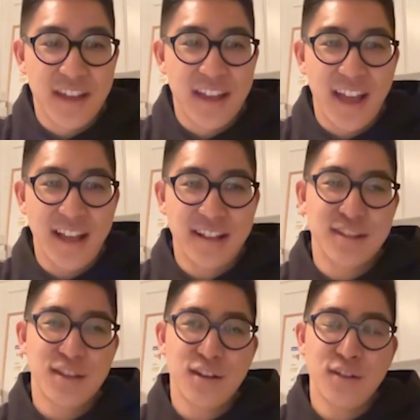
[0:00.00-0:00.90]
And
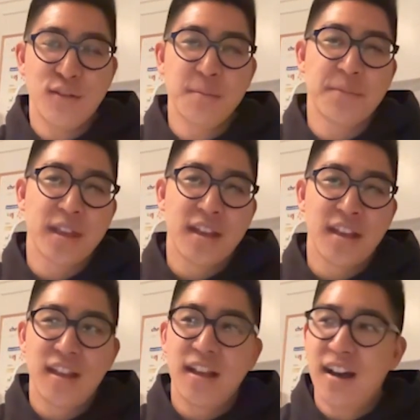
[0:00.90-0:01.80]
so
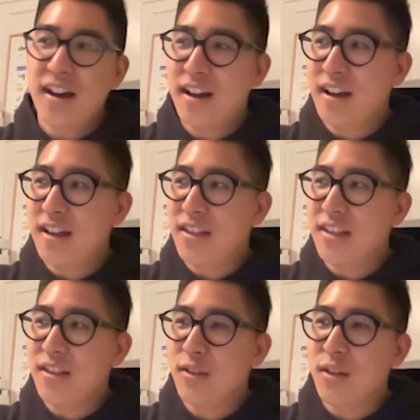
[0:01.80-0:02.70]
I
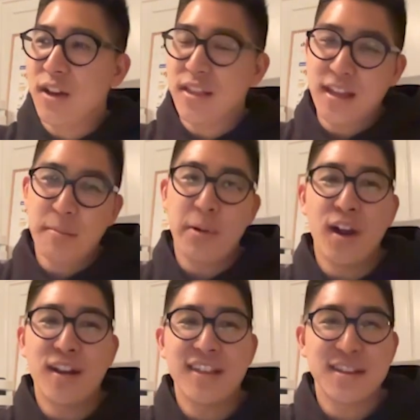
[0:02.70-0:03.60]
think
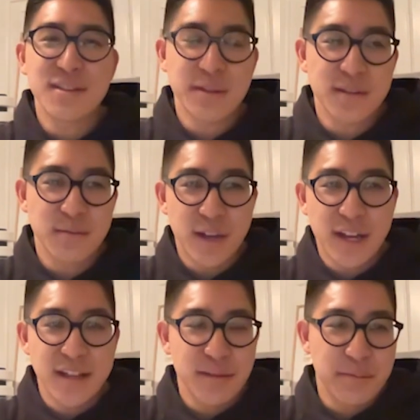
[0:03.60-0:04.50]
part of this was,
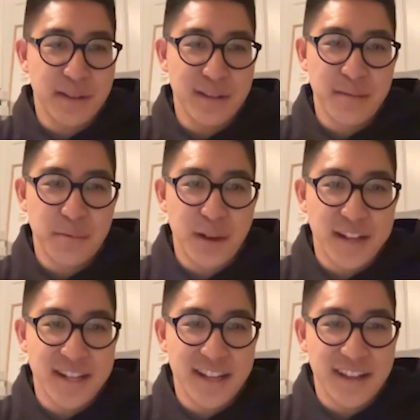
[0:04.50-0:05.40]
Ryan, you built a
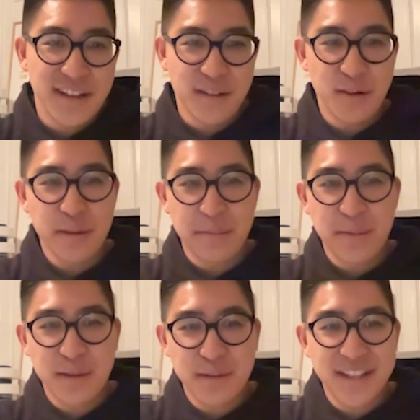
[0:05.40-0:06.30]
project called
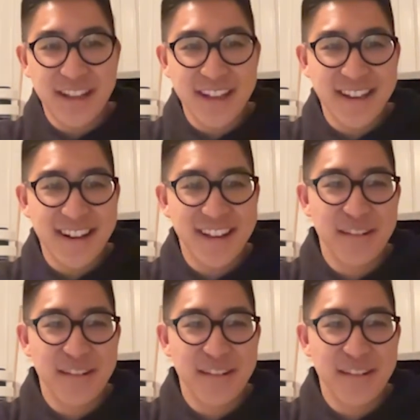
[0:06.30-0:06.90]
Crypto Sign,